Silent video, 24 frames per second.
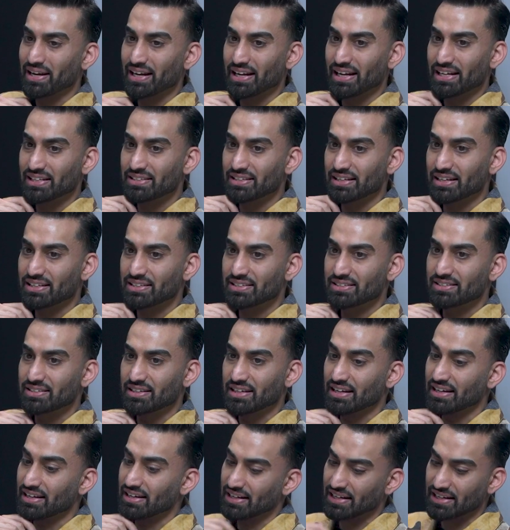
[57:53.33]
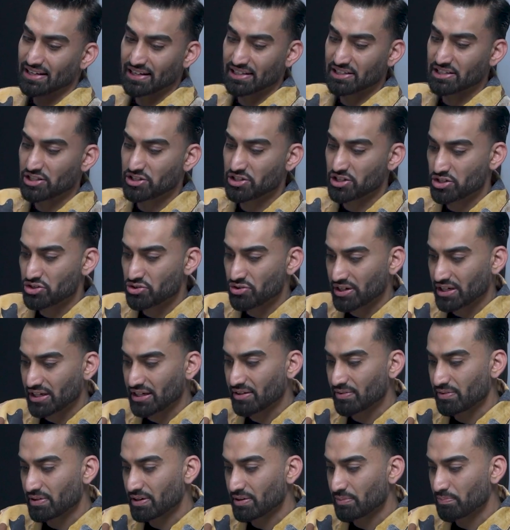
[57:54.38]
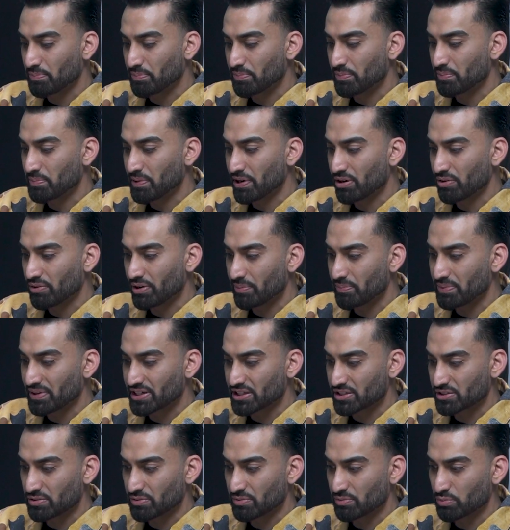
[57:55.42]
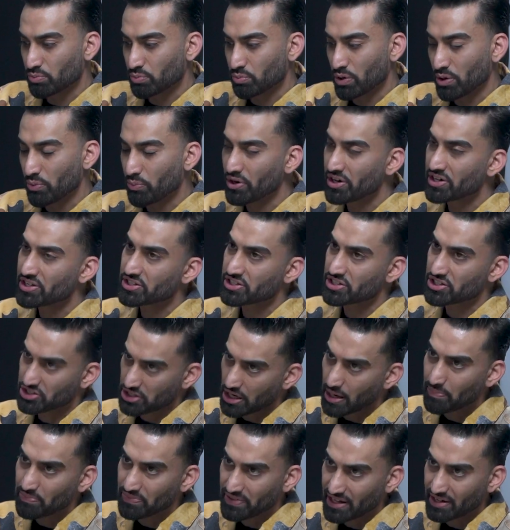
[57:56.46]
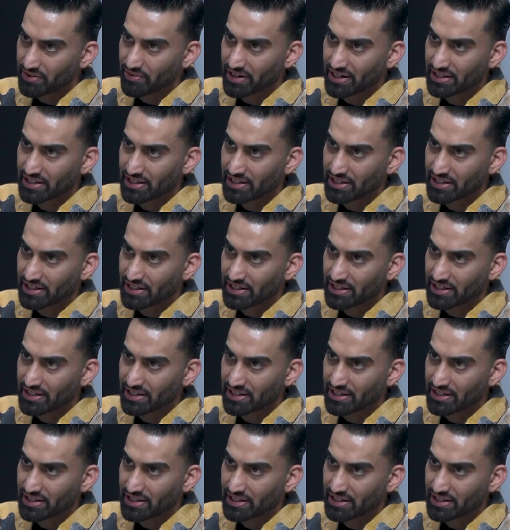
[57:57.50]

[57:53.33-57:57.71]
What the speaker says: it's a tricky barrel run because where does it stop then, right?